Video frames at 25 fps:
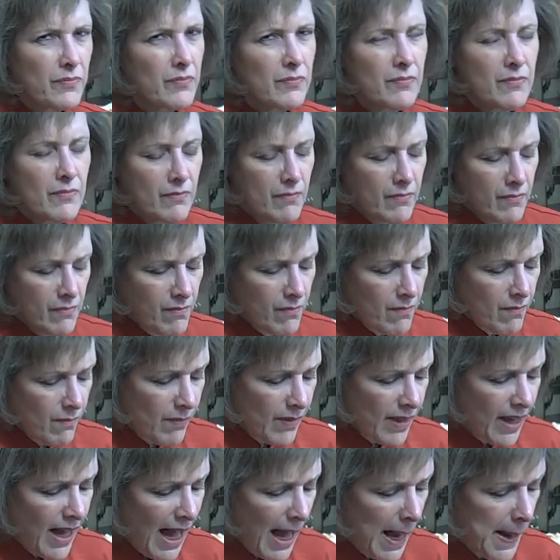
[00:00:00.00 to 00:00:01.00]
Mmm,
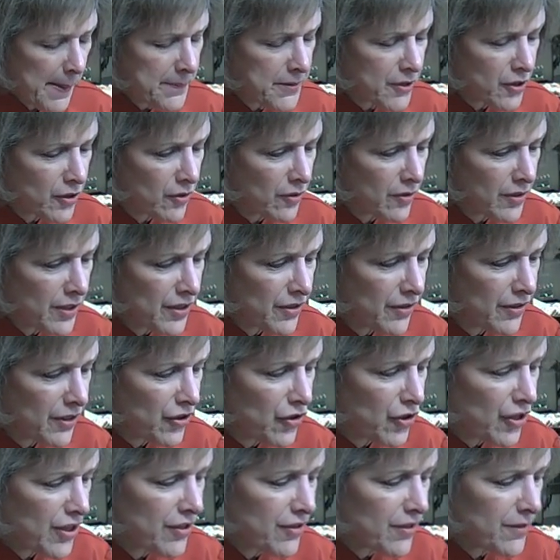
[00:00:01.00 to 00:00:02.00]
absolutely
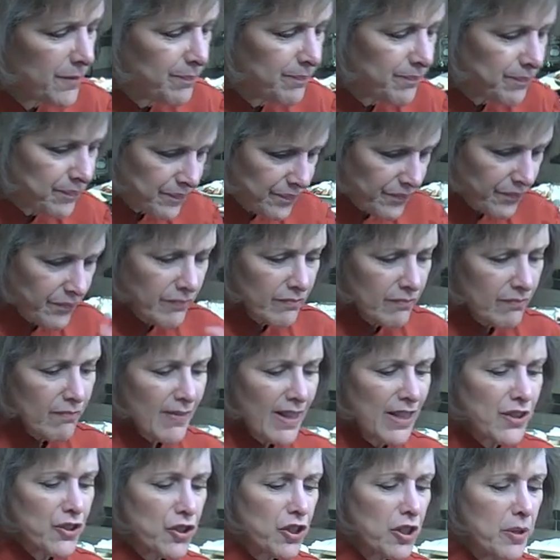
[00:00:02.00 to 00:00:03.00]
delicious.
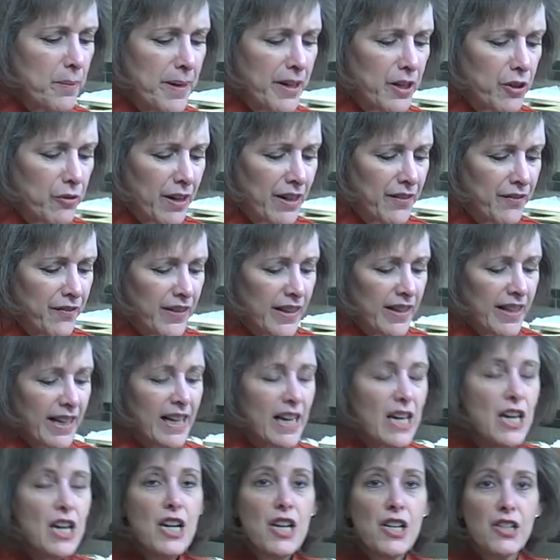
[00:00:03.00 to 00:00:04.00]
It's going to be a great filling.
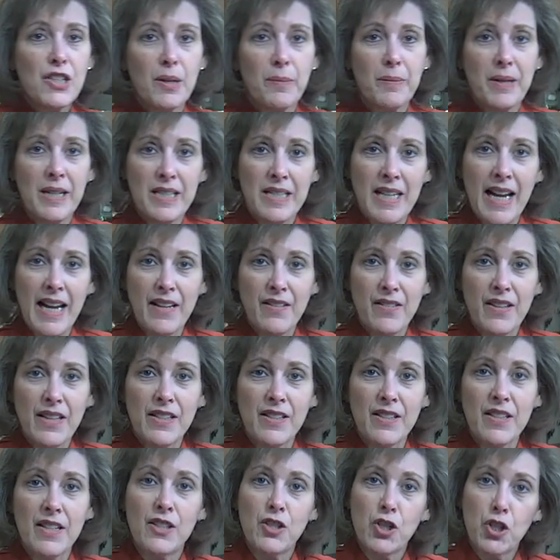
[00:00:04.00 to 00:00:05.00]
So I'm going to take
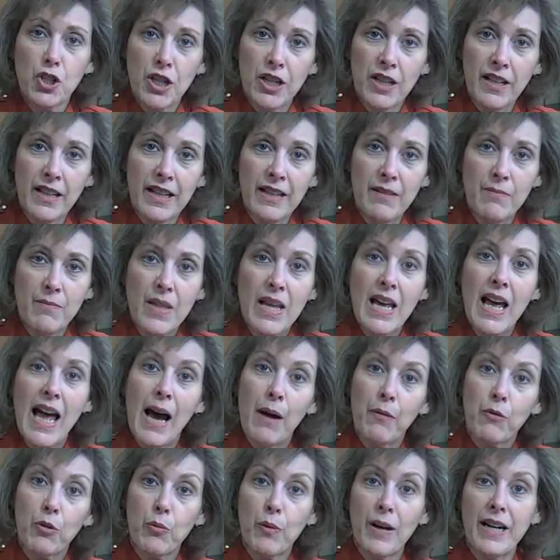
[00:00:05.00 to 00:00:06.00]
this, chill it,
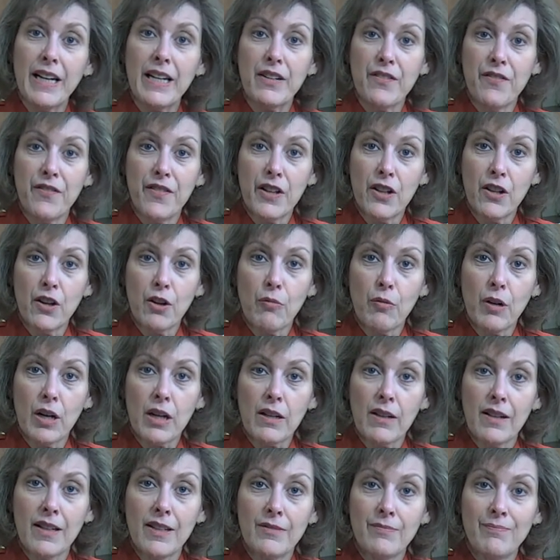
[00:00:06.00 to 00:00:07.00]
and we're ready to fill our
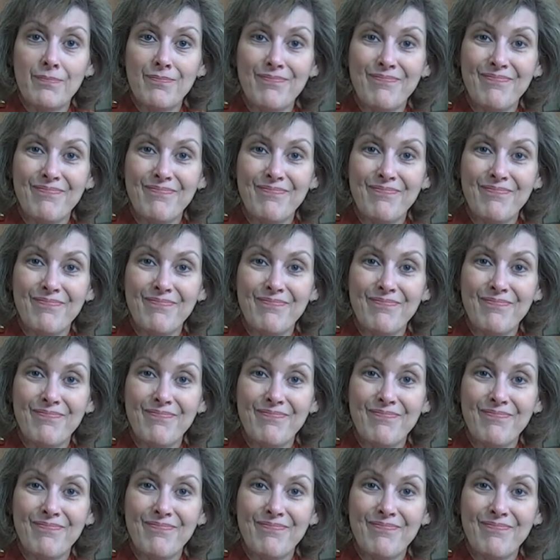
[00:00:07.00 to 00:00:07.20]
rugala.